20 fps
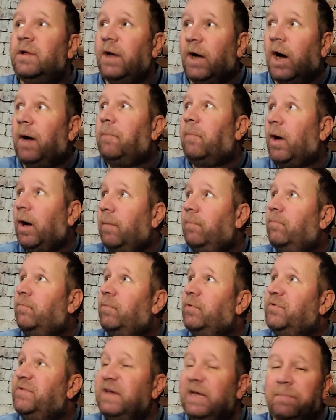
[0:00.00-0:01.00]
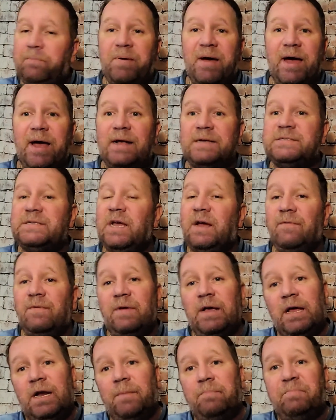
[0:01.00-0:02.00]
A deep pass and
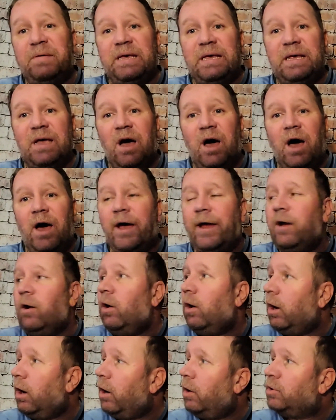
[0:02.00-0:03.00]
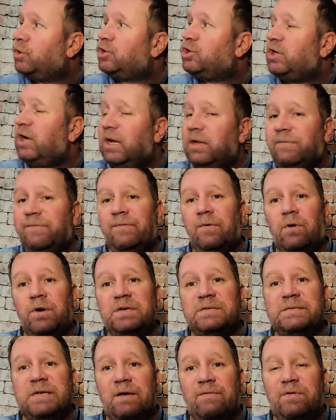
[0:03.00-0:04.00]
we get a PI. Oh shit,
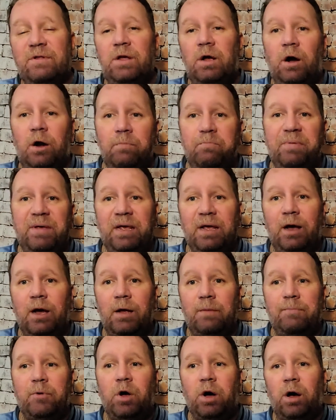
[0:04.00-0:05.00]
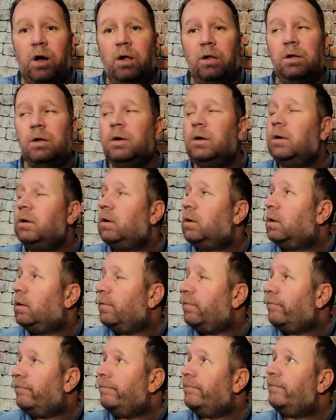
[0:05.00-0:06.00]
47-yard PI call.
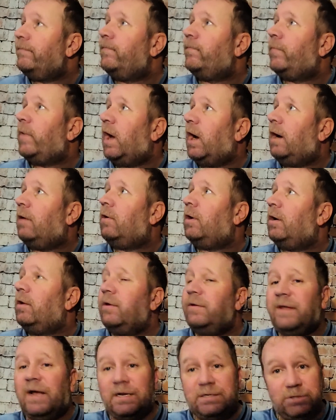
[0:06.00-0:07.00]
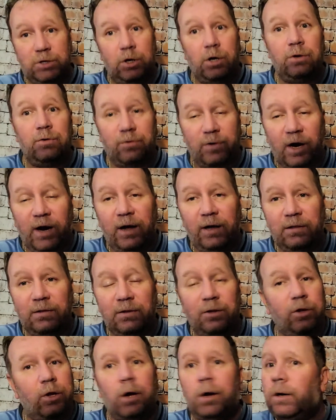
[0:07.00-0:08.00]
That's good, right?
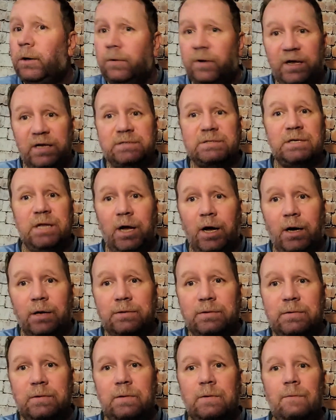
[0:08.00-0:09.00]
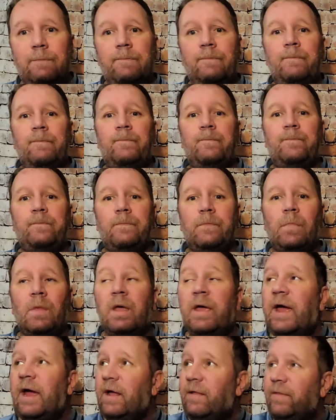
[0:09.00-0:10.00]
No, it's not.
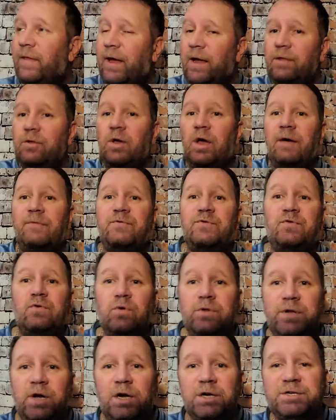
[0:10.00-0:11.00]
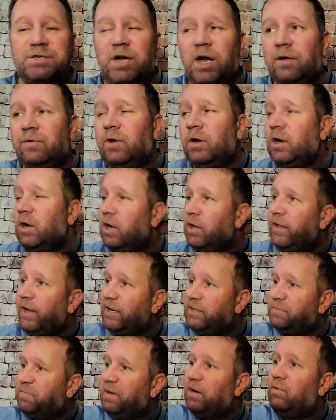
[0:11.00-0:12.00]
And then you have 2 touchdowns that
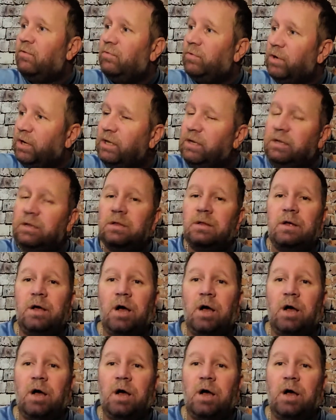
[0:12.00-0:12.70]
is being